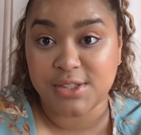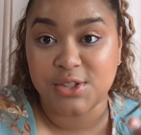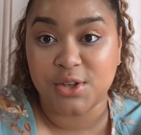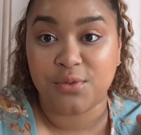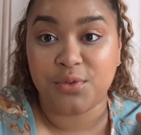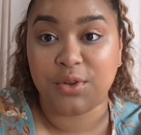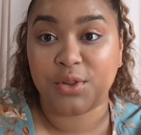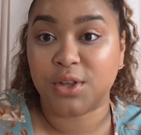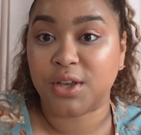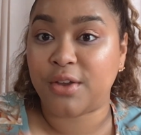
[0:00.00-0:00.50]
So
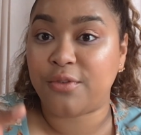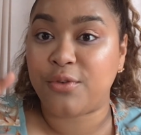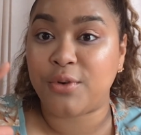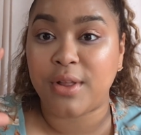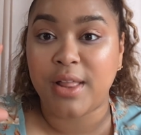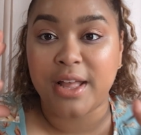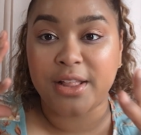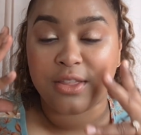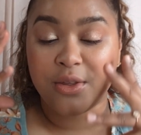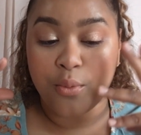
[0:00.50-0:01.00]
if you're looking for,
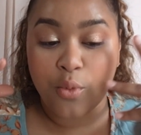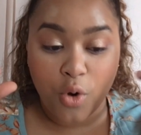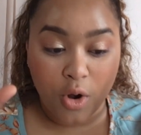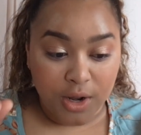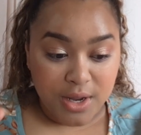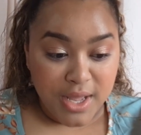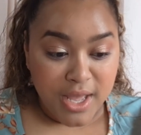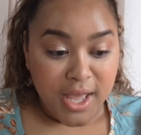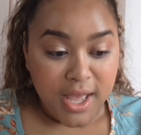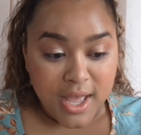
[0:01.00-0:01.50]
like, the
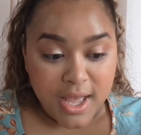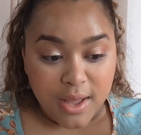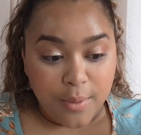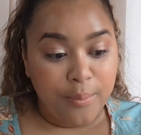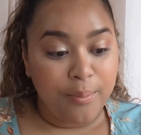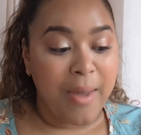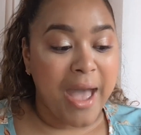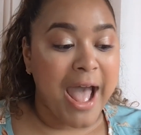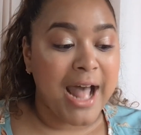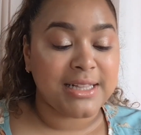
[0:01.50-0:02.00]
more
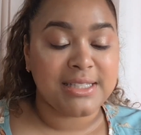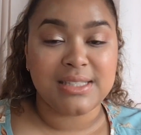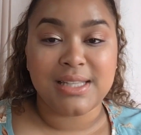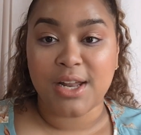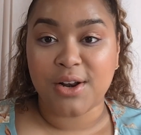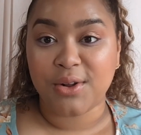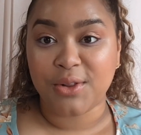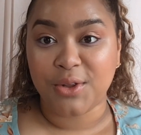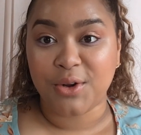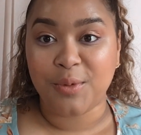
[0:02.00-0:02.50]
mattes
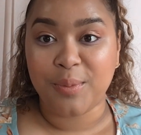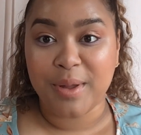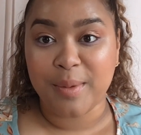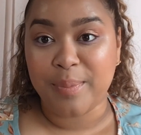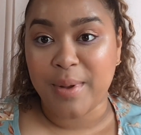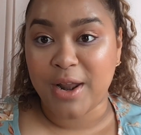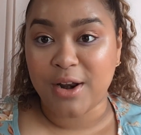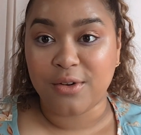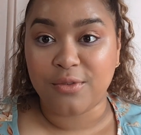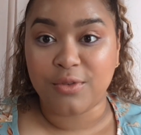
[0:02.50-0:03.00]
that are a little bit
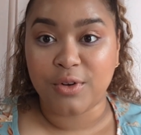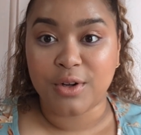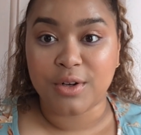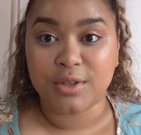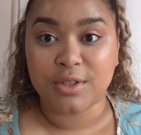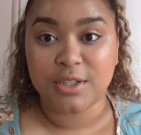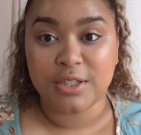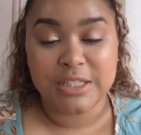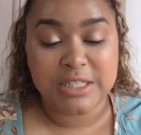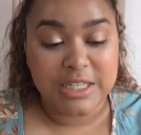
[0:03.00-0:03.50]
better
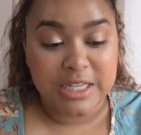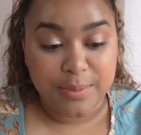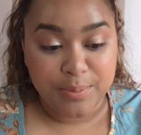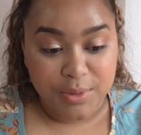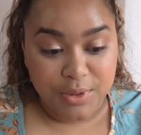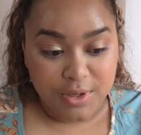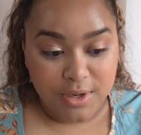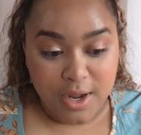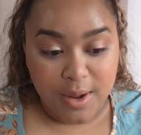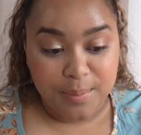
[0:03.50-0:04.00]
for
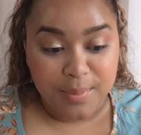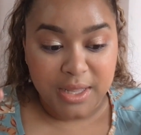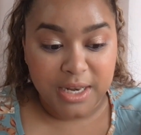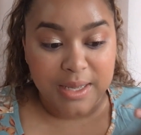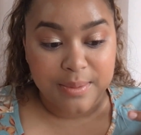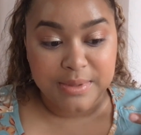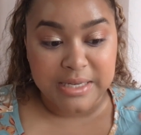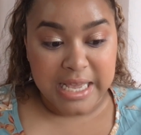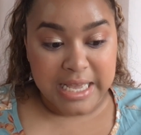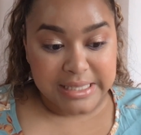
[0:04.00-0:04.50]
deeper
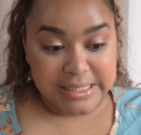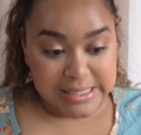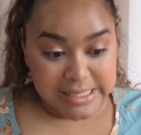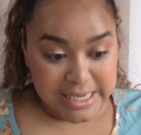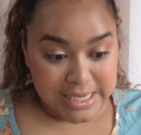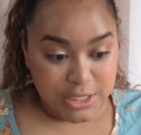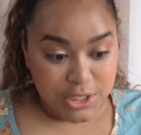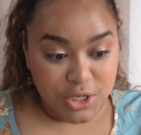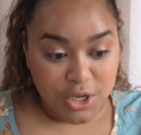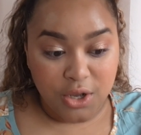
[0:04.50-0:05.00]
medium tan
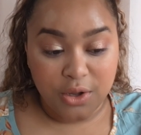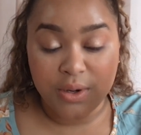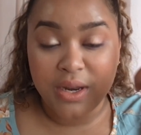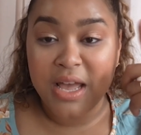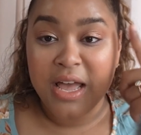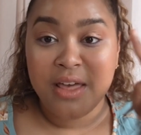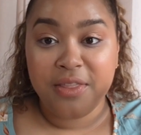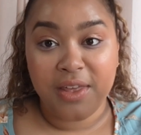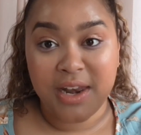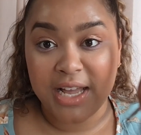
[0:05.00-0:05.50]
skin tone,
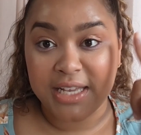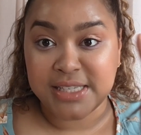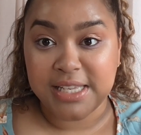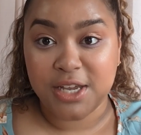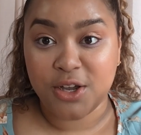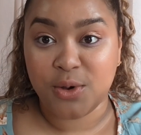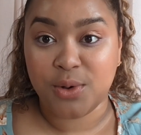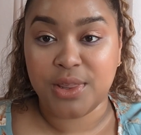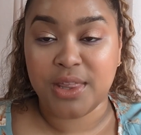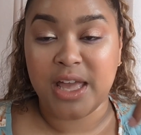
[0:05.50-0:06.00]
then I say
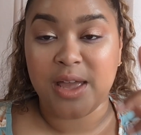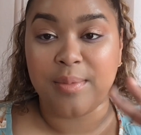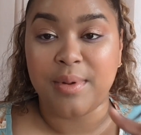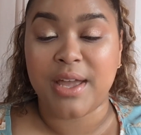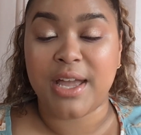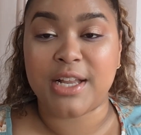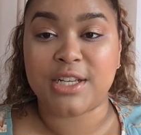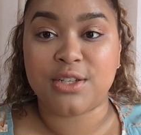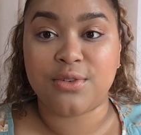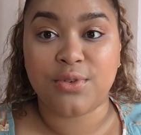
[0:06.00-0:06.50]
go with ABH.